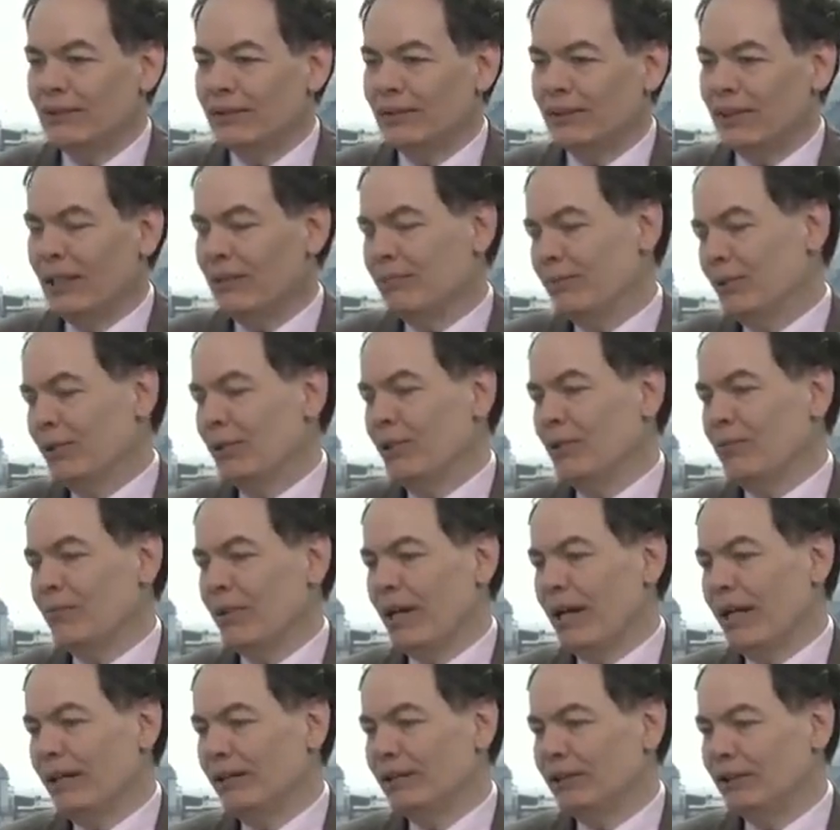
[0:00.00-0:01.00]
the same
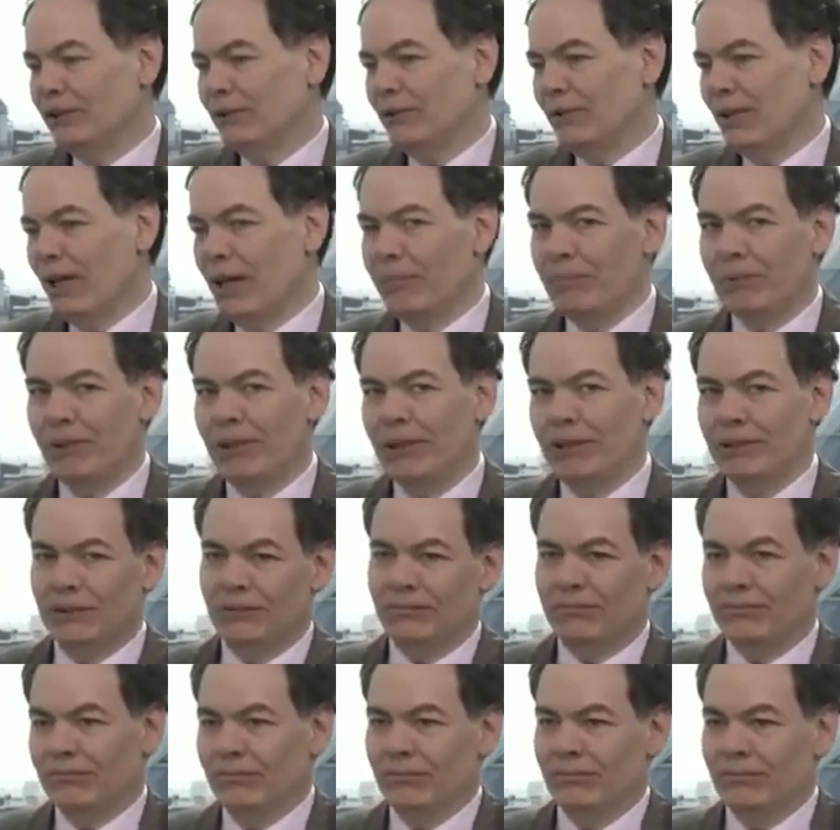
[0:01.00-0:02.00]
billion banks who operate
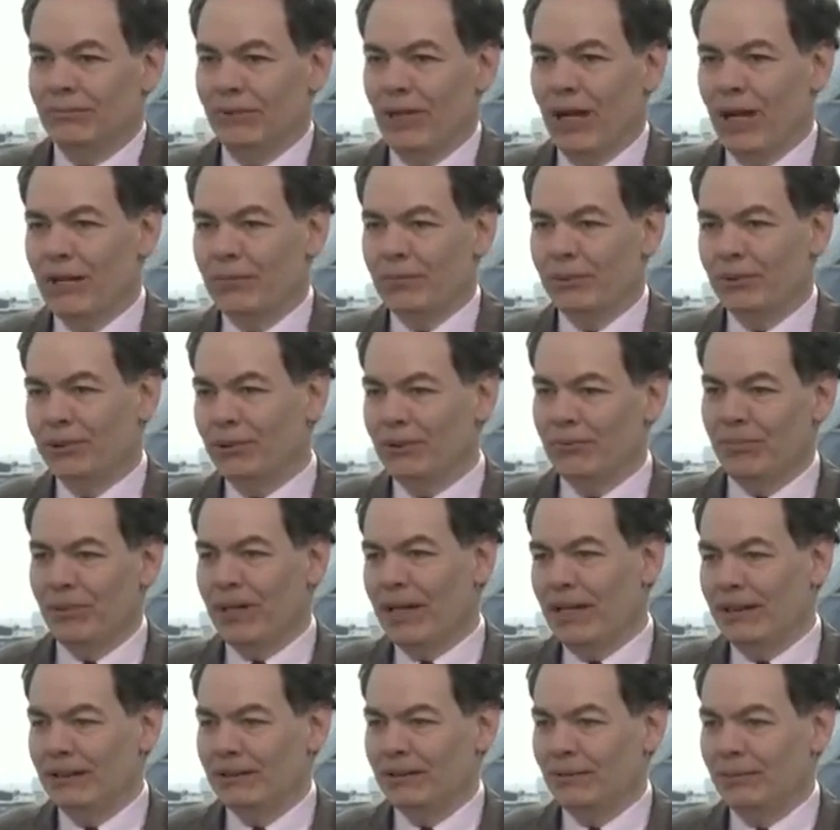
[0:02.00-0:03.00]
as
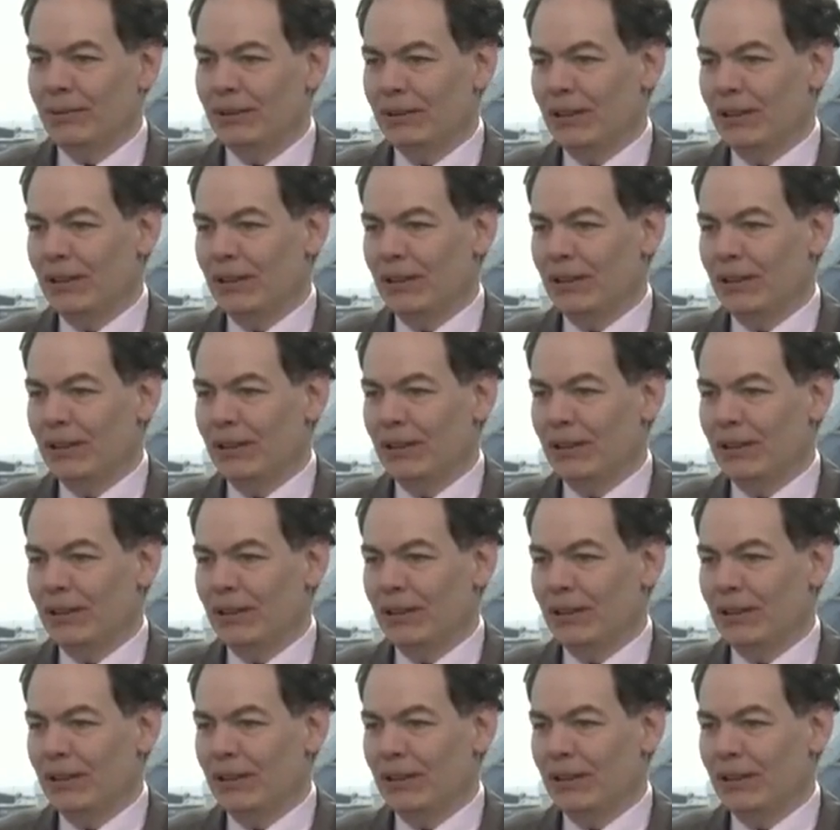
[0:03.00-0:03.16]
non-billion banks,